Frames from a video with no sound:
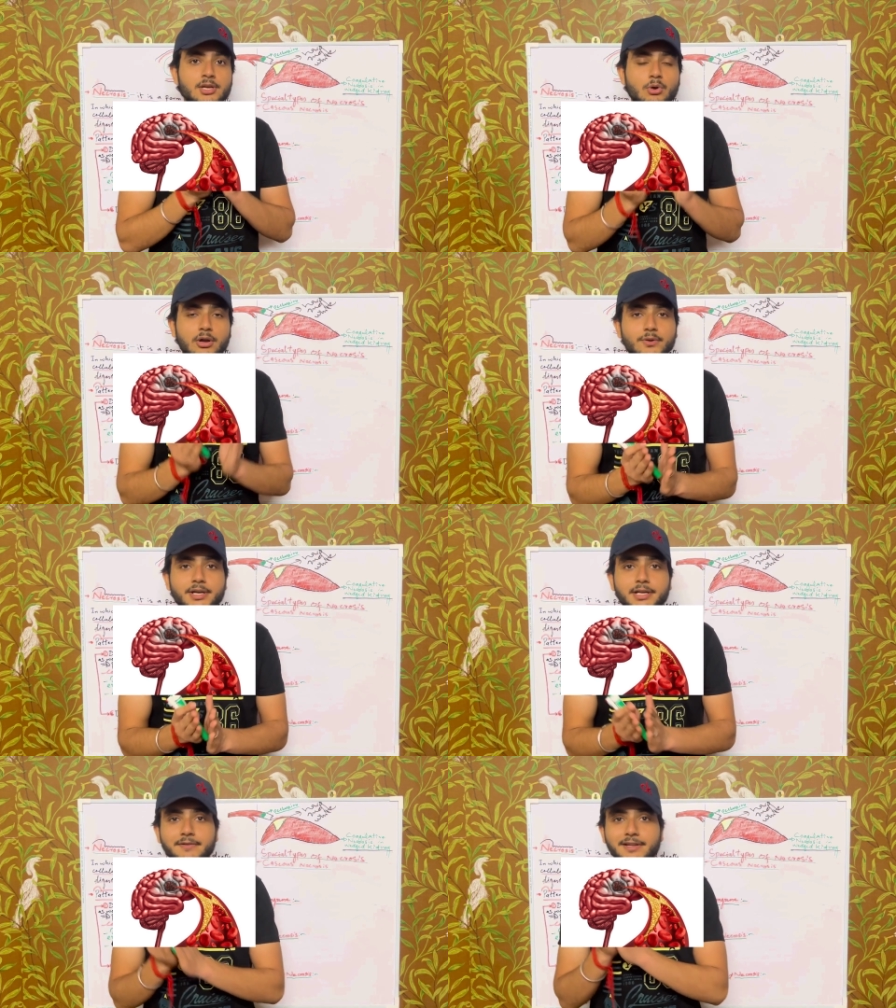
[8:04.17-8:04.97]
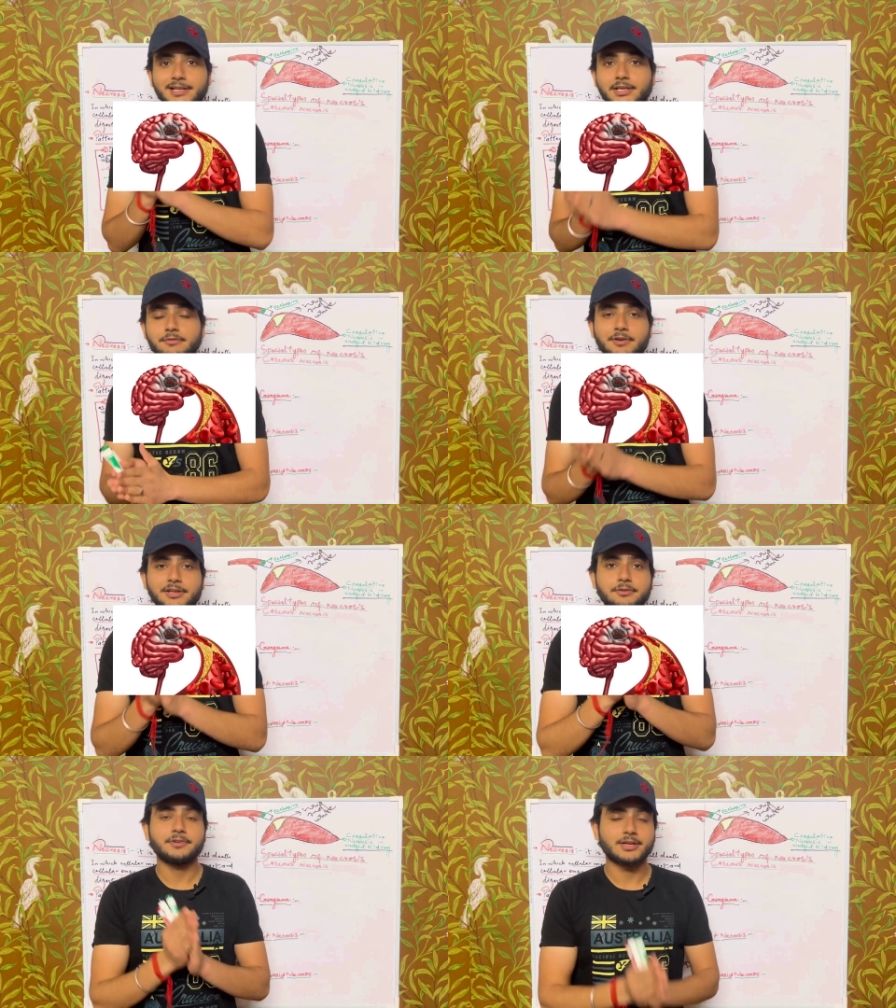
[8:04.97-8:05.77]
coagulative and
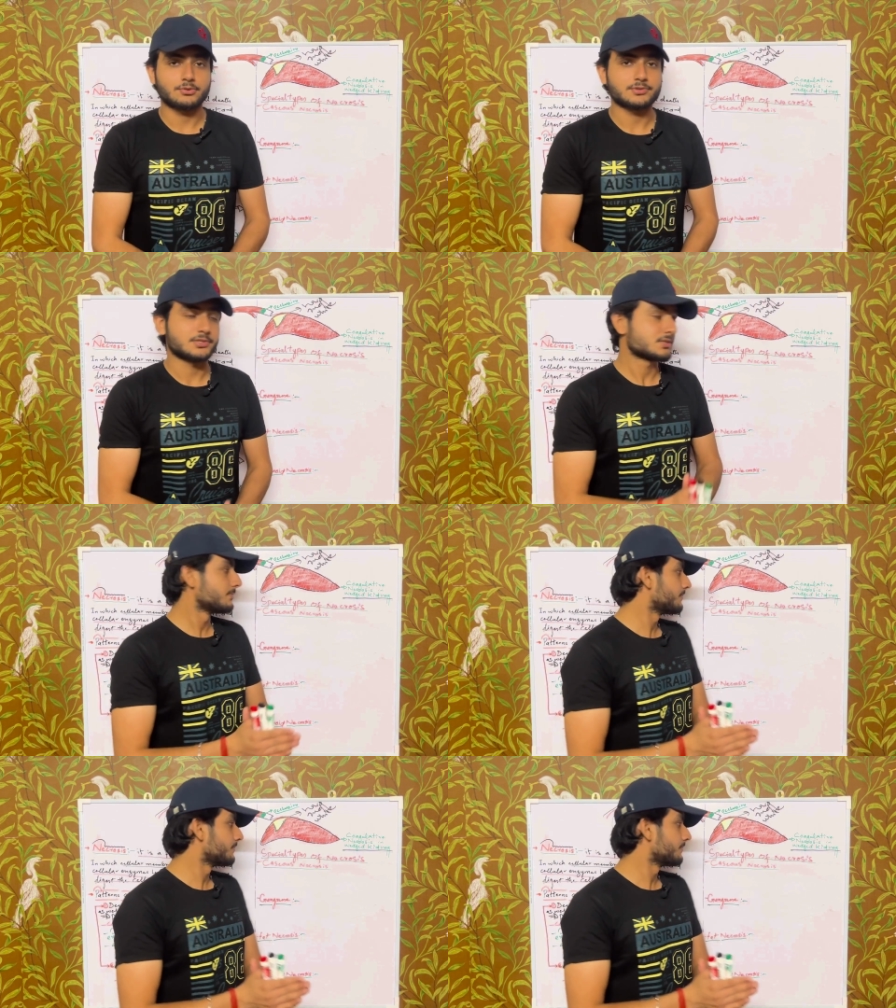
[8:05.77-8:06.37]
liquefactive necrosis.